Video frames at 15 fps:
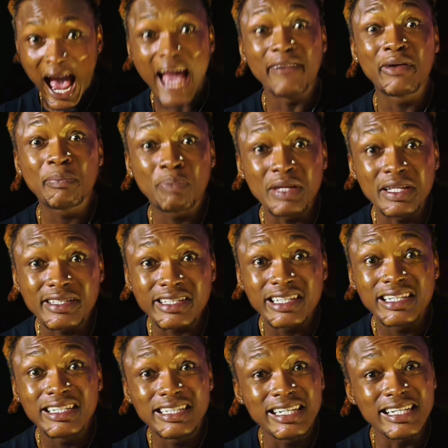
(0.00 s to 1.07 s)
I repeat,
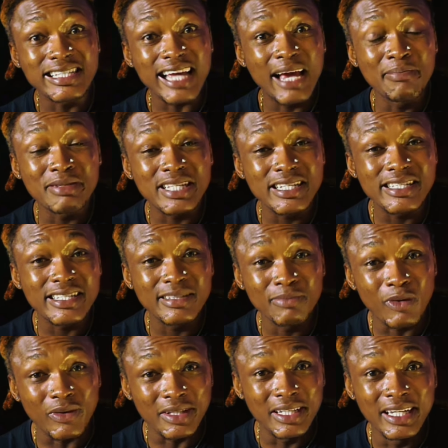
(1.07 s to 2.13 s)
this MCC
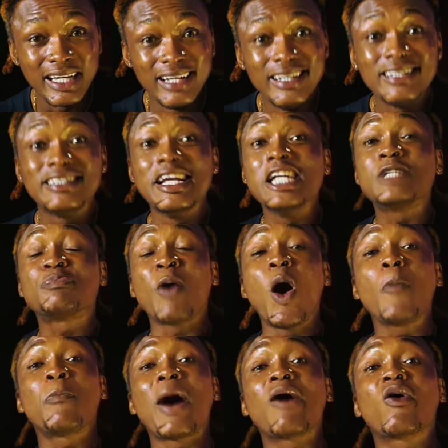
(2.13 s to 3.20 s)
money, this
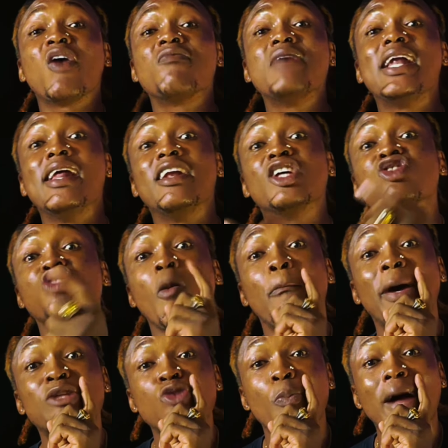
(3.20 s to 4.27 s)
power government, they
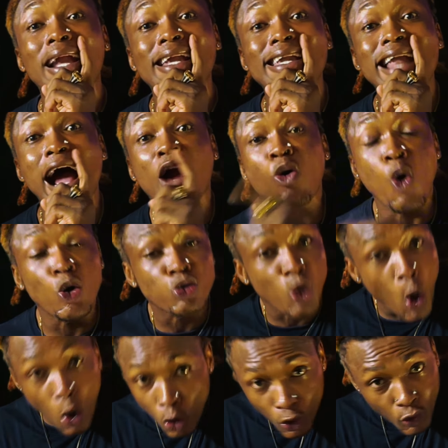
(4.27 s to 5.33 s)
chop part of a
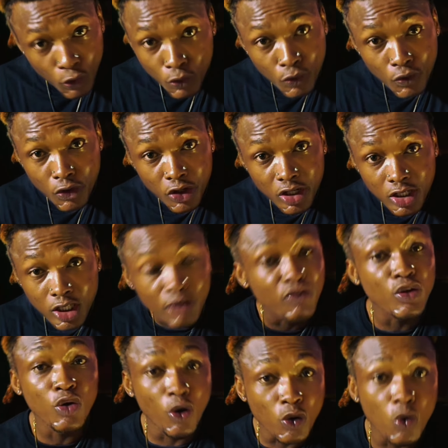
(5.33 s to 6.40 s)
nakotong,
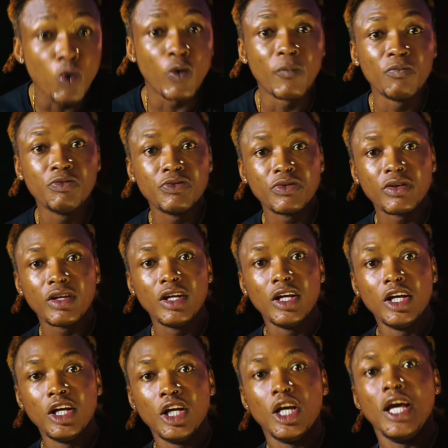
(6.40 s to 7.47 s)
if you don't know.
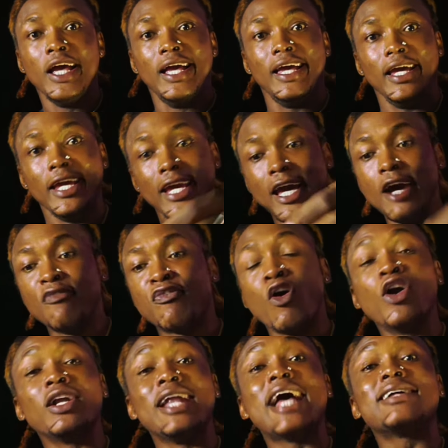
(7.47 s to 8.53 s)

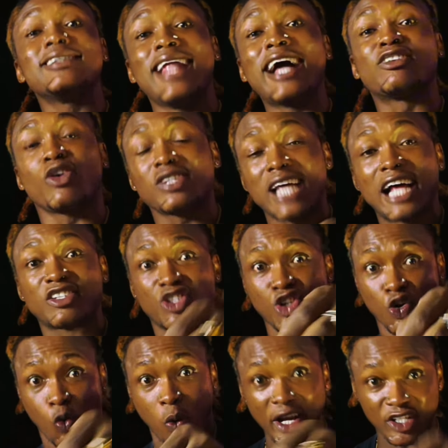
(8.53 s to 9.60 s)
Even, let's just ask
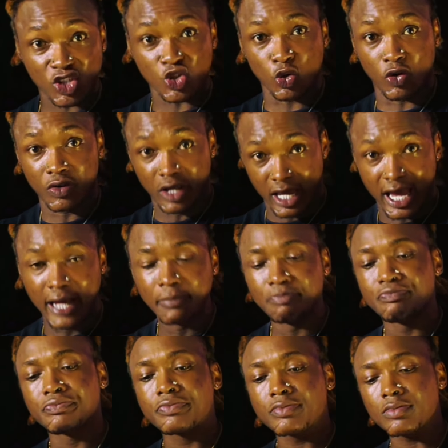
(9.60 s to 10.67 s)
you a question.
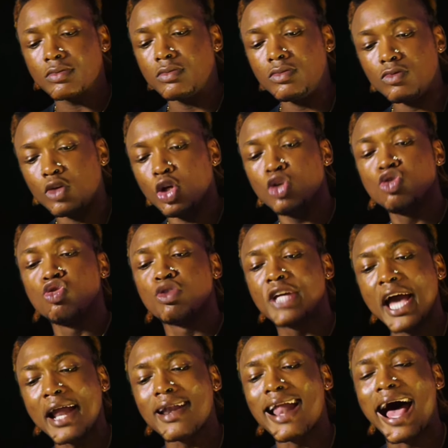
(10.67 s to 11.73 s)
You
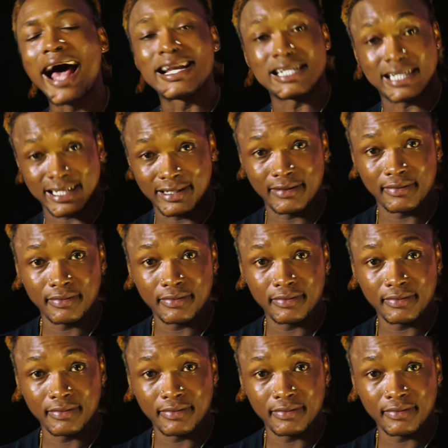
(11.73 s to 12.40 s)
get land.